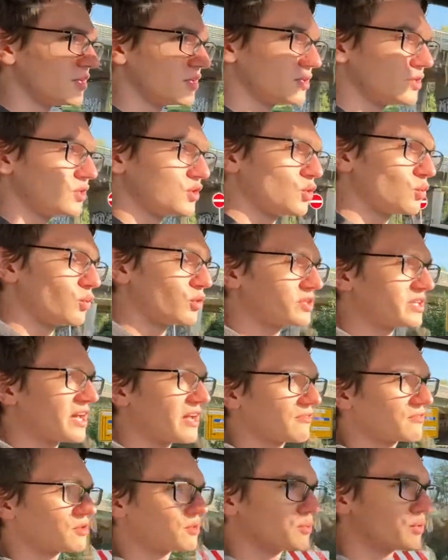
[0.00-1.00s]
You would
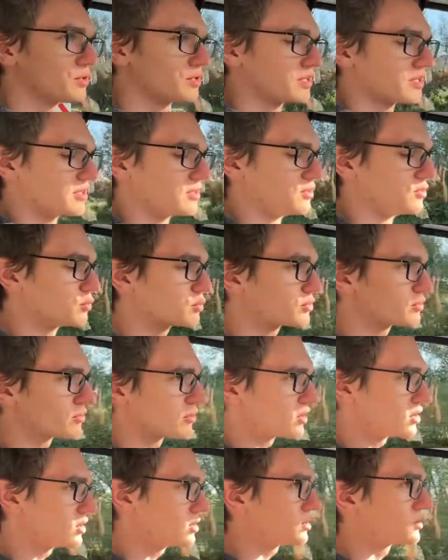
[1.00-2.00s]
have to put it in
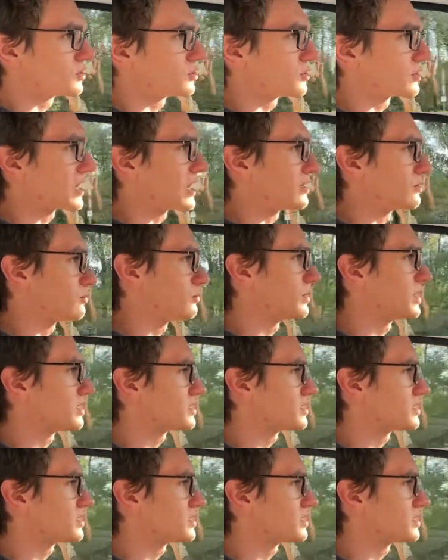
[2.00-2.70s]
neutral to get real